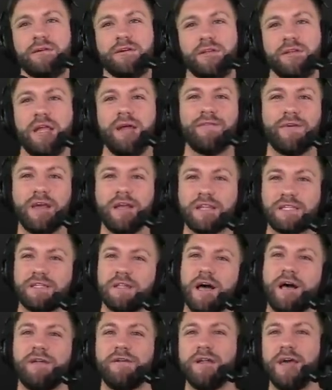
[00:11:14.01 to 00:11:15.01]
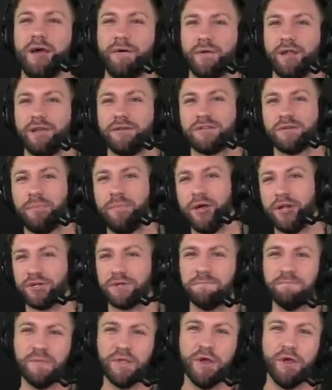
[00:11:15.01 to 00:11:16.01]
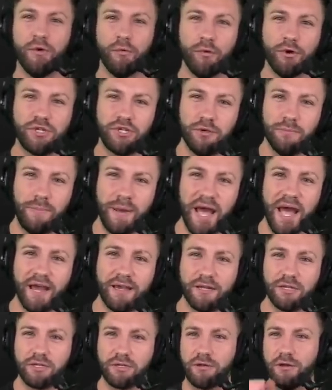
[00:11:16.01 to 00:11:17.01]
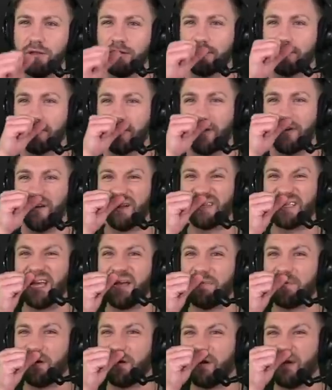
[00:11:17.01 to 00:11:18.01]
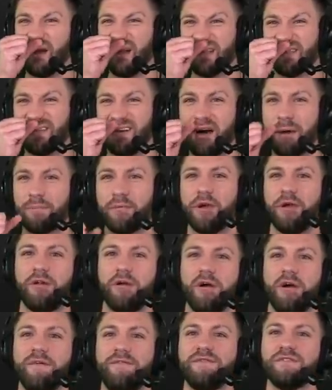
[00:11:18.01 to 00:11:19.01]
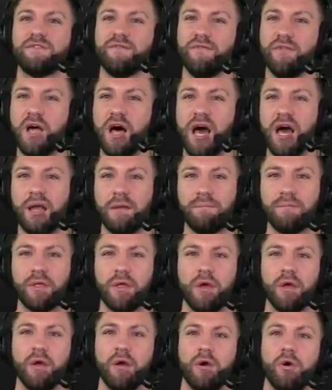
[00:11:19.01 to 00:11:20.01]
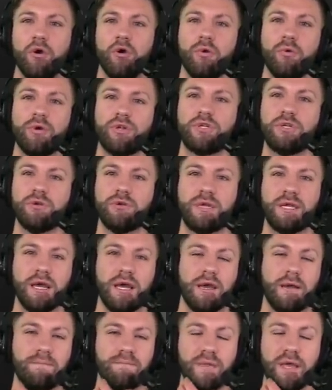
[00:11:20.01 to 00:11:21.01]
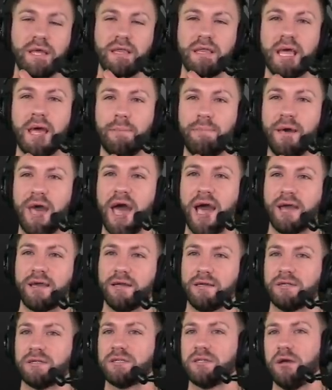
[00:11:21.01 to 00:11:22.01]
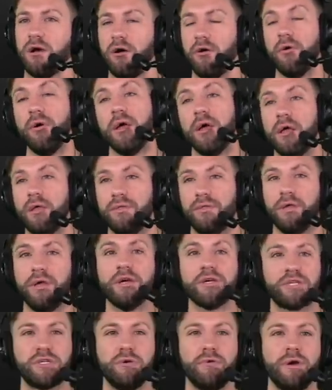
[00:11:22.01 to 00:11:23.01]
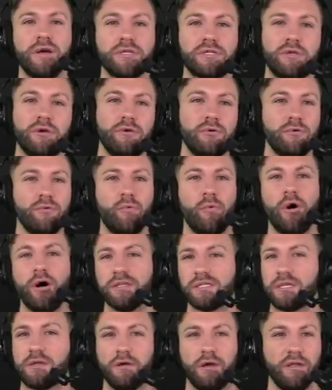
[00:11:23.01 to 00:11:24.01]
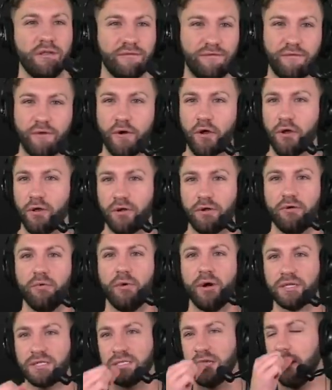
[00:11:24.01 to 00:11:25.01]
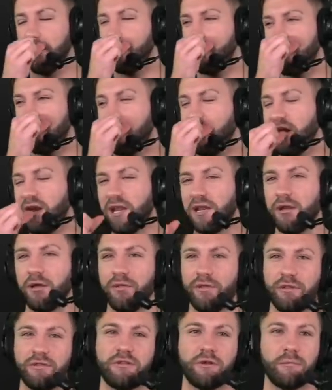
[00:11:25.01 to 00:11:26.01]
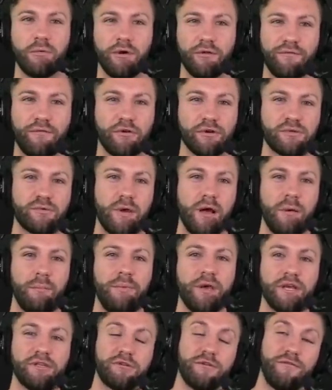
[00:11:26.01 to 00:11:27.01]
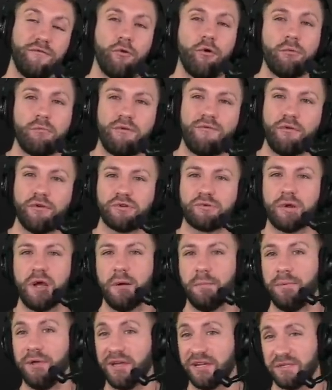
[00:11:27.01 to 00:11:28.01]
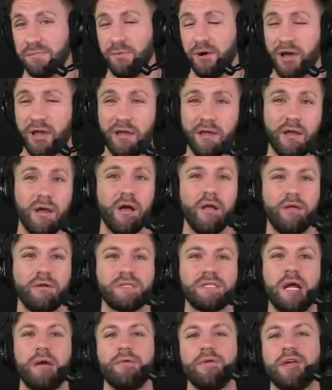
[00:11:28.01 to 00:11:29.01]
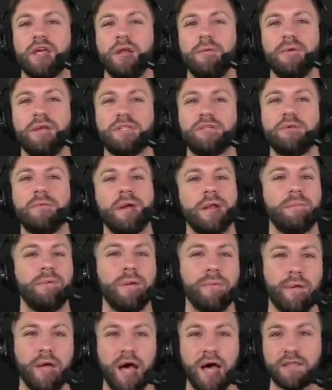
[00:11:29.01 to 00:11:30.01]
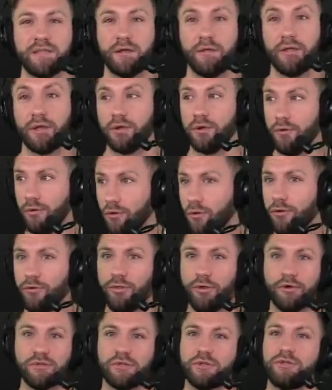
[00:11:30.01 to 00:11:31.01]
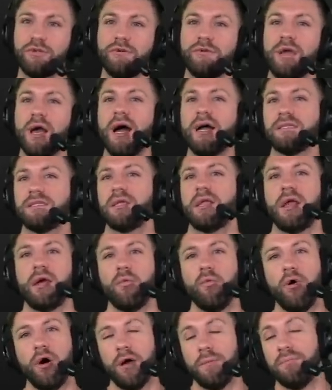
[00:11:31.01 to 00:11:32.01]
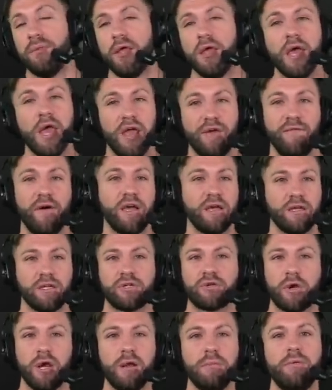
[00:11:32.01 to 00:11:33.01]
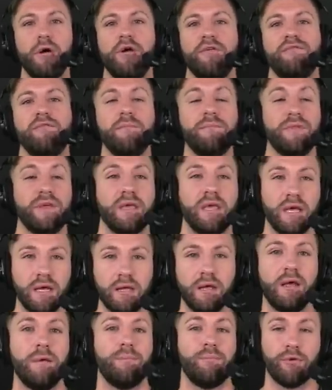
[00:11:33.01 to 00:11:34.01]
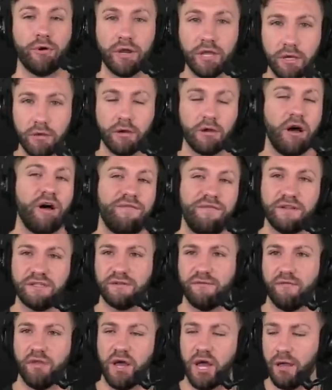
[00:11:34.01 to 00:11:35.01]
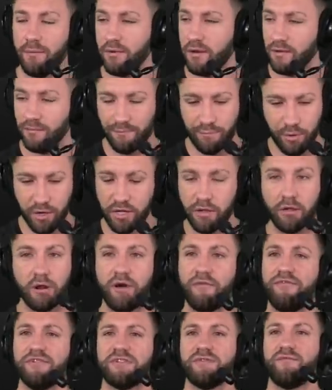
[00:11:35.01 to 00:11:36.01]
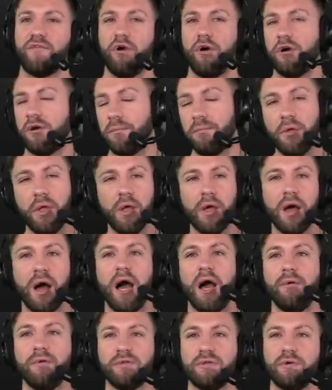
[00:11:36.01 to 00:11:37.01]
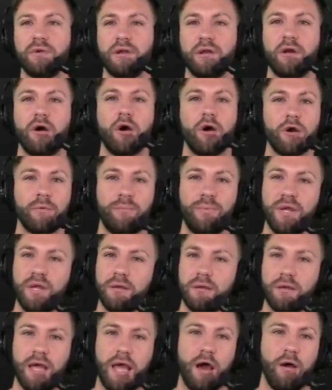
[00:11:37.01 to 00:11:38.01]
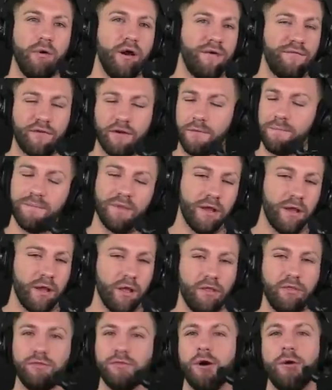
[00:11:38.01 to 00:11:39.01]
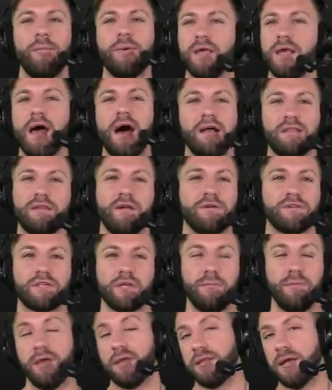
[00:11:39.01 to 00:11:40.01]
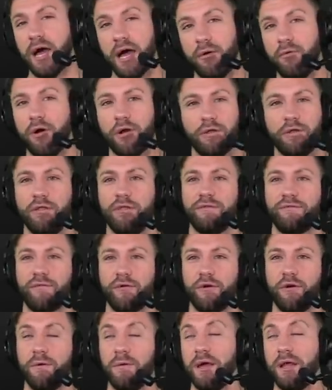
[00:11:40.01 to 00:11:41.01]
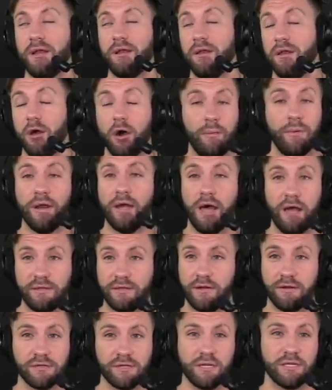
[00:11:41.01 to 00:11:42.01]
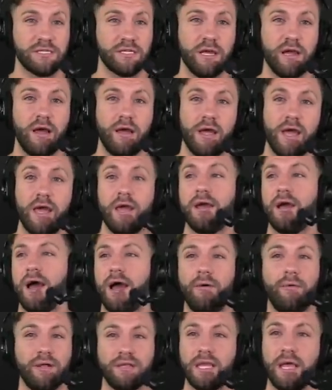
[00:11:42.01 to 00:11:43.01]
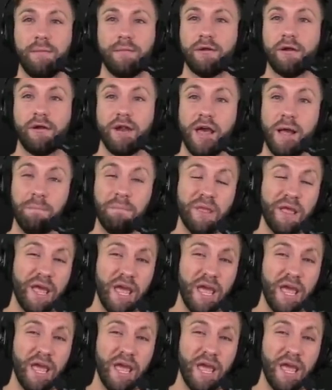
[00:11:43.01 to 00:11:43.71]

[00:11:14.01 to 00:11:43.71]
Could never get a slider down when I used to pitch. Would you package Clelin Ferrell and Damon Arnette to upgrade our offensive line? Who would you get in that package? So the issue is who wants Clelin Ferrell and who wants Damon Arnette. I know that they're both first round picks or former first round picks, but there's not really going to be too many people out there like, ooh, those are two guys that I want. If I could trade both of them to get a pretty good offensive lineman, a pretty good offensive guard, I would do it in a heartbeat. However, Nobody out there is going to be like, I want Clelin Ferrell, and nobody out there is going to say, hey, I want Damon Arnette.